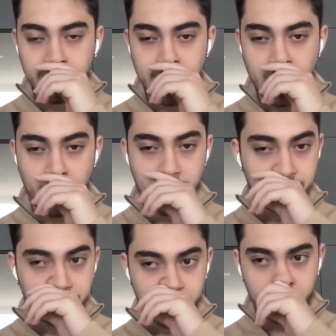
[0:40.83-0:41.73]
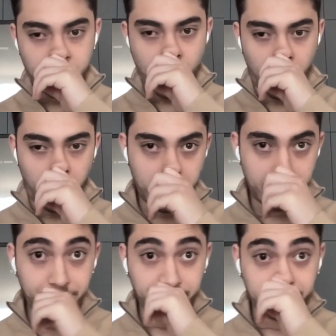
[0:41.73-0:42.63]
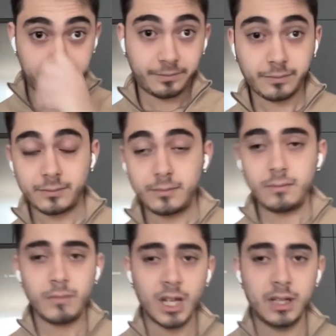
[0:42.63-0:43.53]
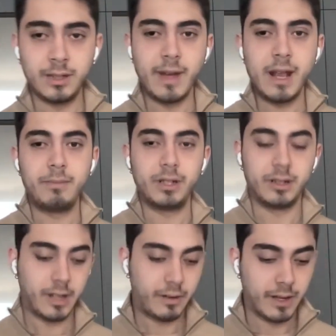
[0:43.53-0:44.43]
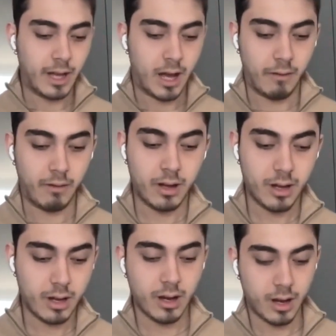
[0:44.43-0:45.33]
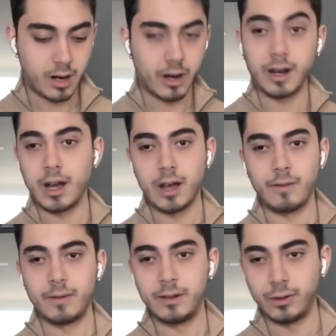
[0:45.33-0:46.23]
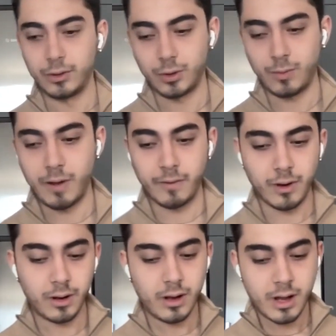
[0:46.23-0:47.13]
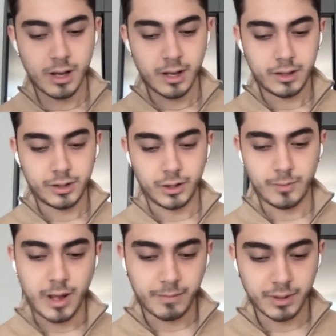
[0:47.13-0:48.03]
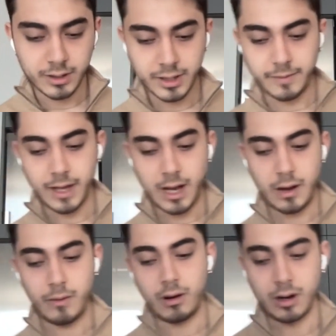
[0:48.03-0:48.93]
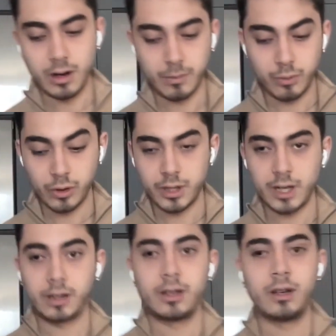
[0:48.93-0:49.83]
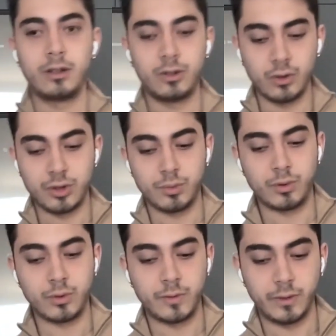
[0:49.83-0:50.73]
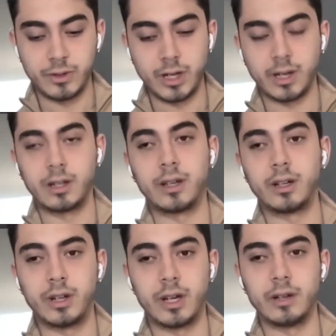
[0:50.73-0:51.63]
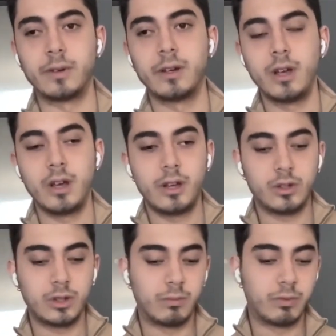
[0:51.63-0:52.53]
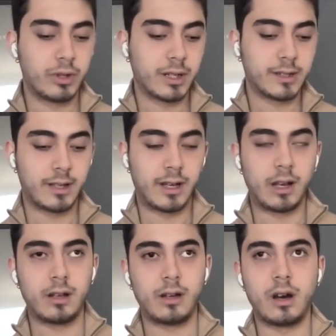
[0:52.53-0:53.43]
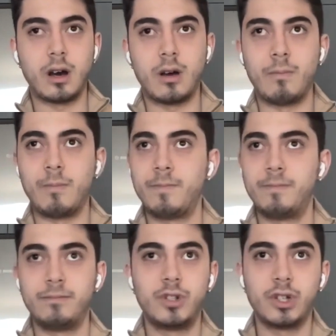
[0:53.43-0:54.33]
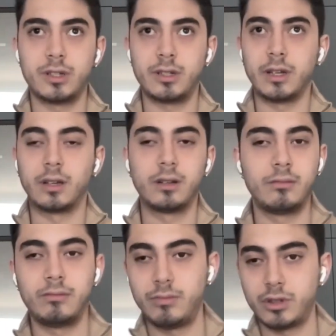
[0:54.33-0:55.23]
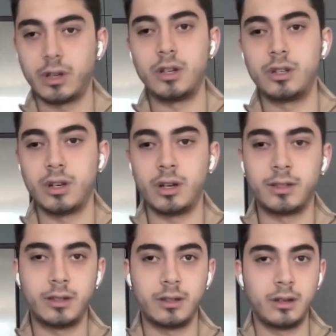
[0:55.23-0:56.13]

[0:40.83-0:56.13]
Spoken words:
yeah, so the main pillars that we have are, and I have notes on my phone. So the main pillars that we have are product, social proof, retargeting, creative. So on the product side, just like screenshots,